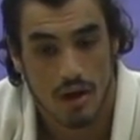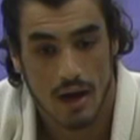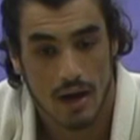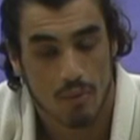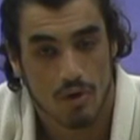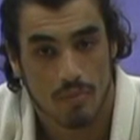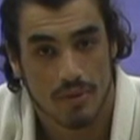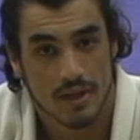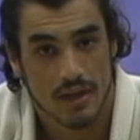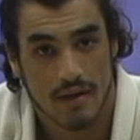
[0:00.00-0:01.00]
I will
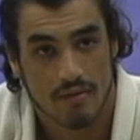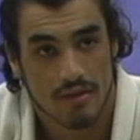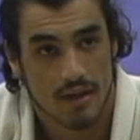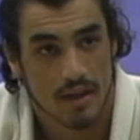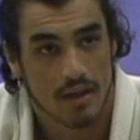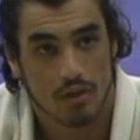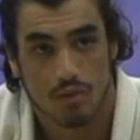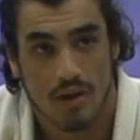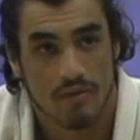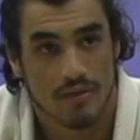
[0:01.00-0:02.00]
compete in everything and
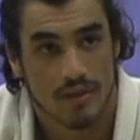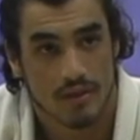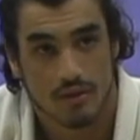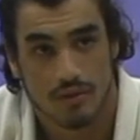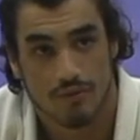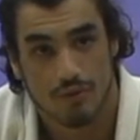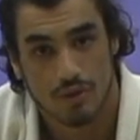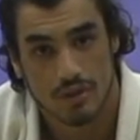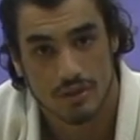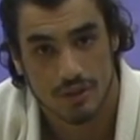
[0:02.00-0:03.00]
do everything to the
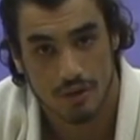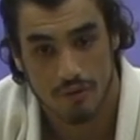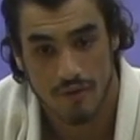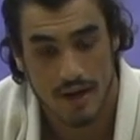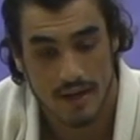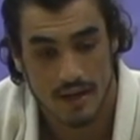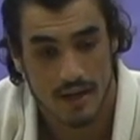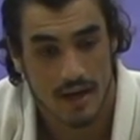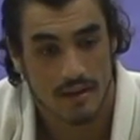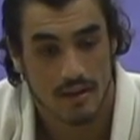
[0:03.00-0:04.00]
fullest, you know, fighting
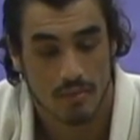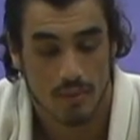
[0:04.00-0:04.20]
in anything.